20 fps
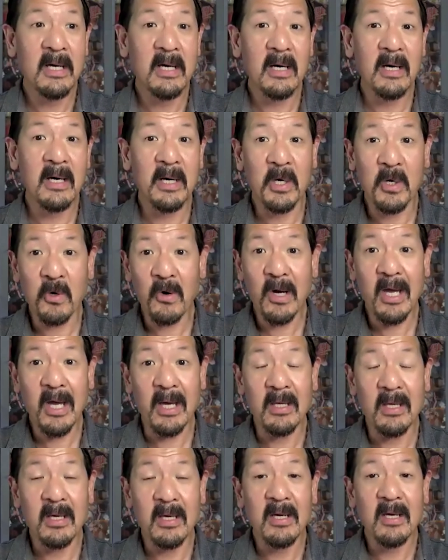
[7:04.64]
grit,
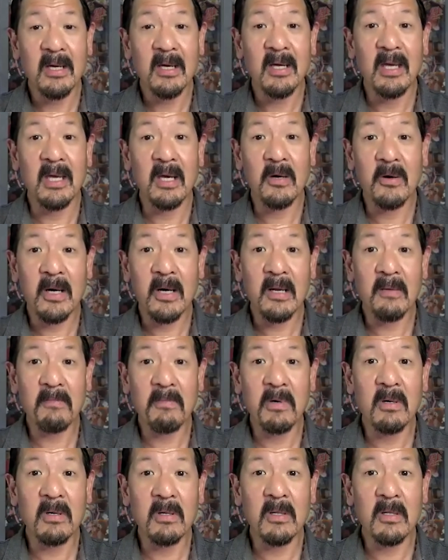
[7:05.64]

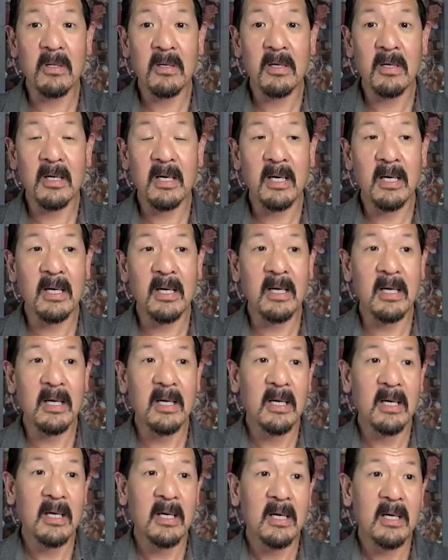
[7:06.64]
incredible
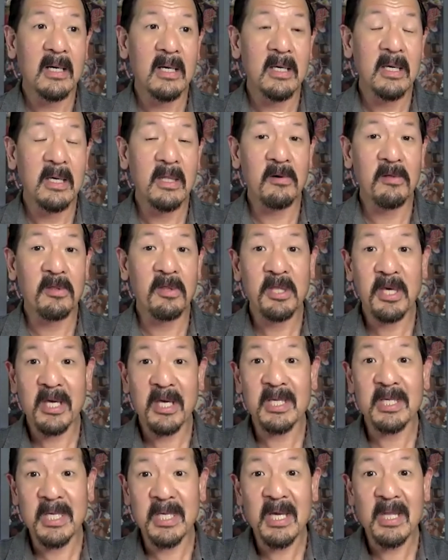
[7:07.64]
thick
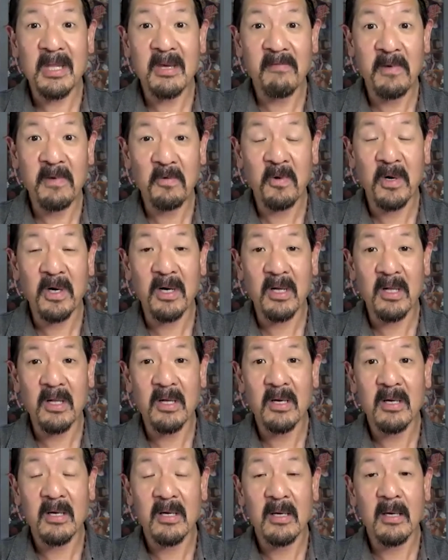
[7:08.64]
skin, if you will.
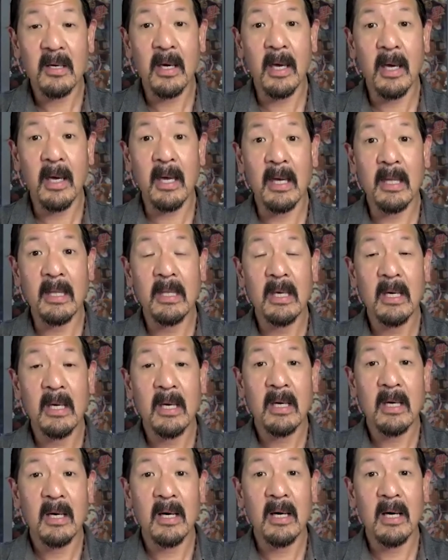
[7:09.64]
And
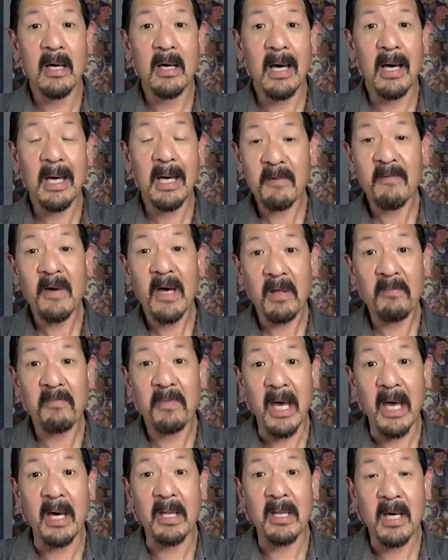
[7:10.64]
I developed
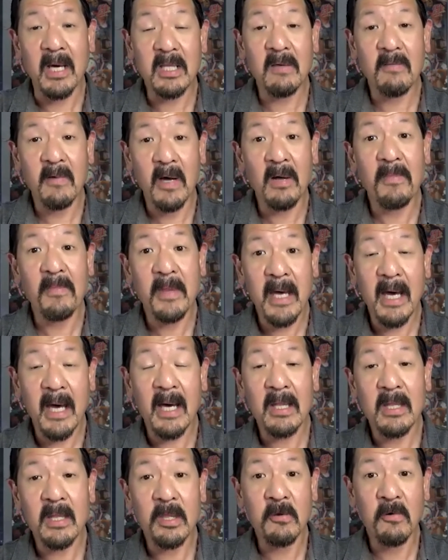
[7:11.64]
that. I developed
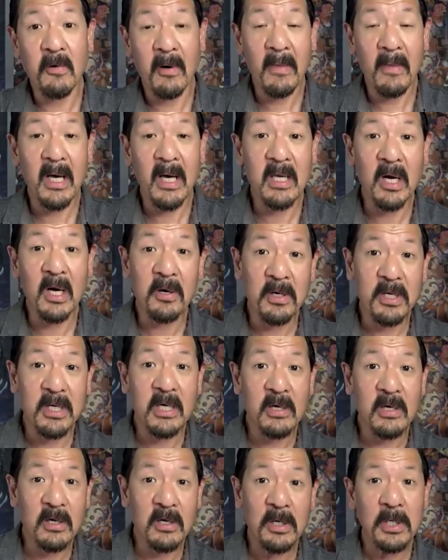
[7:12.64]
that throughout my younger
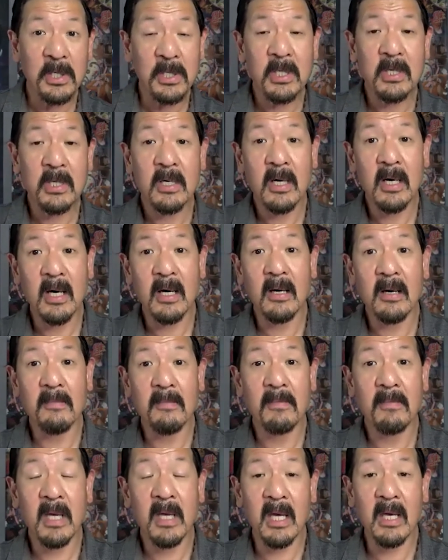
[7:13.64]
years,
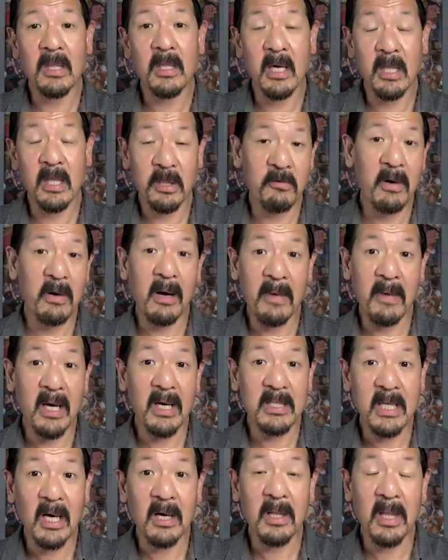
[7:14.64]
and throughout my
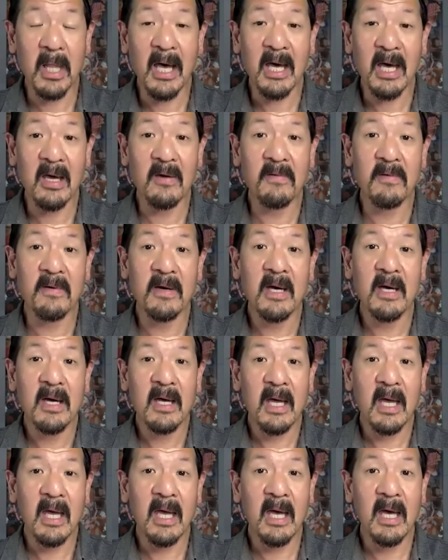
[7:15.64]
adult life.
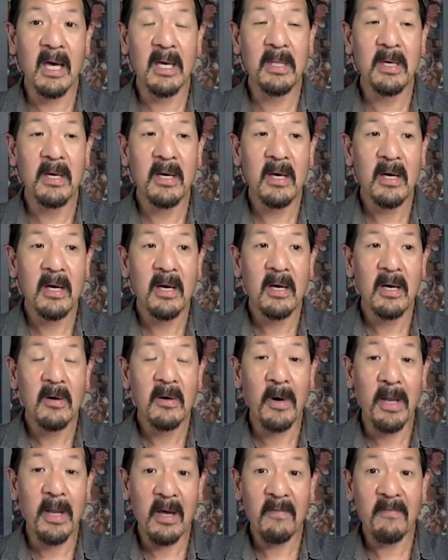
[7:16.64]
And
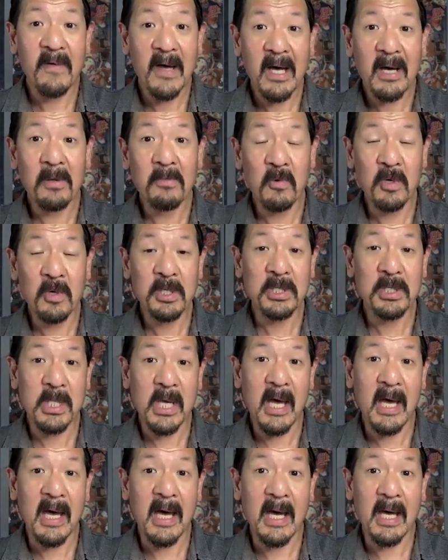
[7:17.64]
what I found was
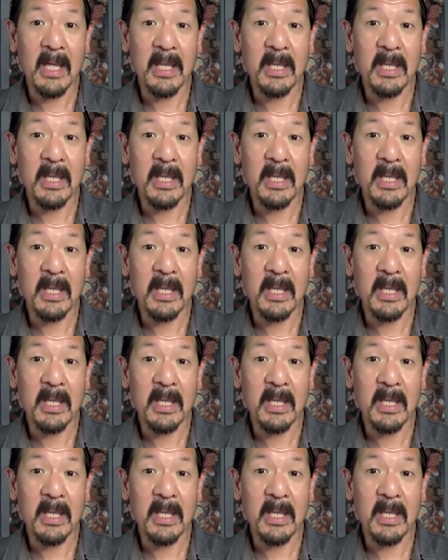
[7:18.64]
that